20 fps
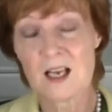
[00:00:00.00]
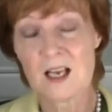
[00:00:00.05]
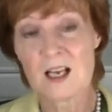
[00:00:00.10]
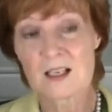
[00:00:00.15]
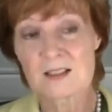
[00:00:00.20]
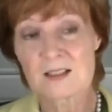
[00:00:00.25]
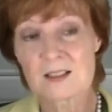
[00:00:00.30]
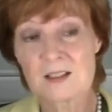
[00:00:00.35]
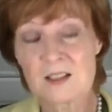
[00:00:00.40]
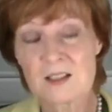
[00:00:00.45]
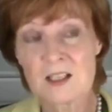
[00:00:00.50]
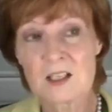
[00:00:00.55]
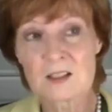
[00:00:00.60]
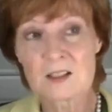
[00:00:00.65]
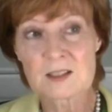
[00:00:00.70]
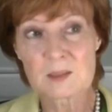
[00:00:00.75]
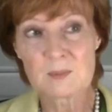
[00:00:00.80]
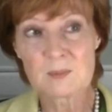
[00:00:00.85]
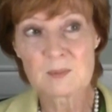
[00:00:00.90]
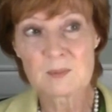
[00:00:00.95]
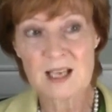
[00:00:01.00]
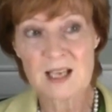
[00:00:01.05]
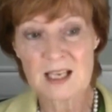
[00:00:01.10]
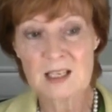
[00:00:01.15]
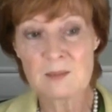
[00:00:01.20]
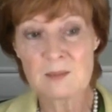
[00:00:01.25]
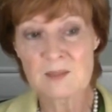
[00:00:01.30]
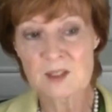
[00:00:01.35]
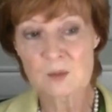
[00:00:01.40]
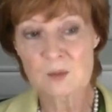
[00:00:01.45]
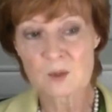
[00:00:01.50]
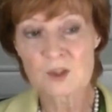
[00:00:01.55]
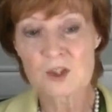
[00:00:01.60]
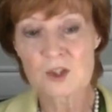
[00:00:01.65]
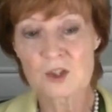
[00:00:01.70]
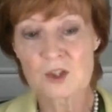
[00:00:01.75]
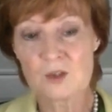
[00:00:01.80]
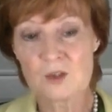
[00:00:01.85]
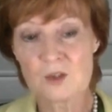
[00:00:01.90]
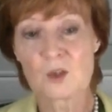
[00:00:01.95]
Because I think the ultimate aim is, once
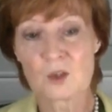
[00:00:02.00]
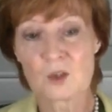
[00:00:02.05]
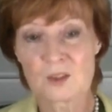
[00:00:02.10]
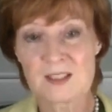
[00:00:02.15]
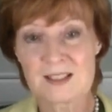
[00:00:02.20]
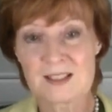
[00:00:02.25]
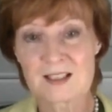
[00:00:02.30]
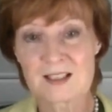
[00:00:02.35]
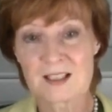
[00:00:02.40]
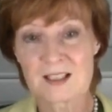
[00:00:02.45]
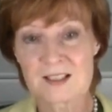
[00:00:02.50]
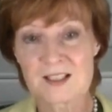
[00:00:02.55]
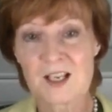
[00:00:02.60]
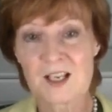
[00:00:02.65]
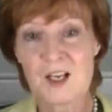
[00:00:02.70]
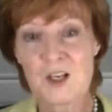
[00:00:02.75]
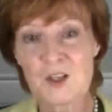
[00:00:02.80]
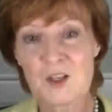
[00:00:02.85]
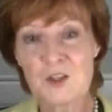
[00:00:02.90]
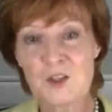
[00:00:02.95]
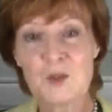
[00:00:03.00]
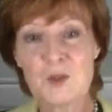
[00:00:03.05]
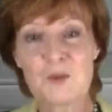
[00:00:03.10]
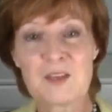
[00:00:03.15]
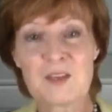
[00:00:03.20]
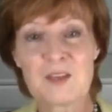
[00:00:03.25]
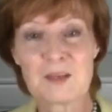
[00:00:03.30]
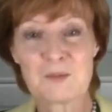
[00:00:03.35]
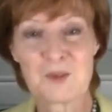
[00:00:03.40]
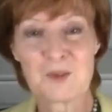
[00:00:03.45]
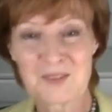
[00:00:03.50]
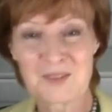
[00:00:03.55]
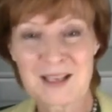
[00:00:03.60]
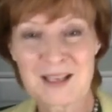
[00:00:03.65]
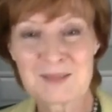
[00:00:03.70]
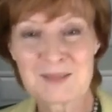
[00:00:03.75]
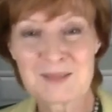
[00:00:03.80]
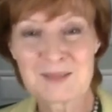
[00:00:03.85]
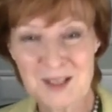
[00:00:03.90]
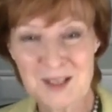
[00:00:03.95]
you've got these clients, you then want them
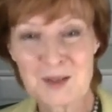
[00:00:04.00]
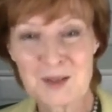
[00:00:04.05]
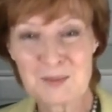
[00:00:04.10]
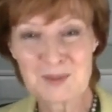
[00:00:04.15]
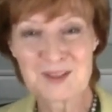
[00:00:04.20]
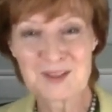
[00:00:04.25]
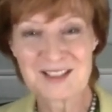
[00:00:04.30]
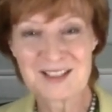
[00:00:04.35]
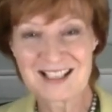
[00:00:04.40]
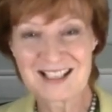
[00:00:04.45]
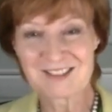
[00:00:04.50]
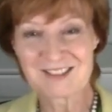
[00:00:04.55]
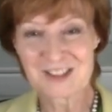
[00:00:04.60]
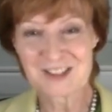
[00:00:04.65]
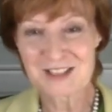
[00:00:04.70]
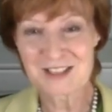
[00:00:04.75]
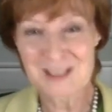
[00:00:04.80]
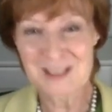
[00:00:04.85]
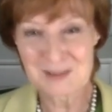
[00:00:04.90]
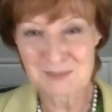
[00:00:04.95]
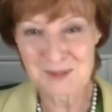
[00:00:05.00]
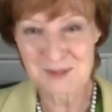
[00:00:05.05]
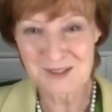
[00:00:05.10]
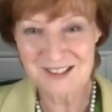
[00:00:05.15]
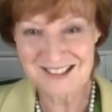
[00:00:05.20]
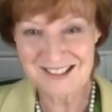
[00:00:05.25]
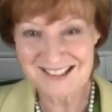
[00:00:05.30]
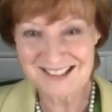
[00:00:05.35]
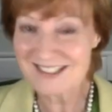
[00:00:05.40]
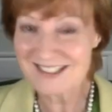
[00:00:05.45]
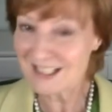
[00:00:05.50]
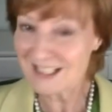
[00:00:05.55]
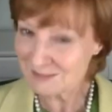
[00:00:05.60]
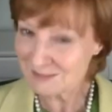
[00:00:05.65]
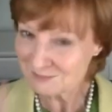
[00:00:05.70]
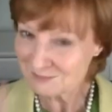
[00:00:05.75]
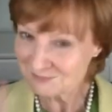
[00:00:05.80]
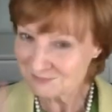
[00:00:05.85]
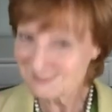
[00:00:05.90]
to open their address book and say,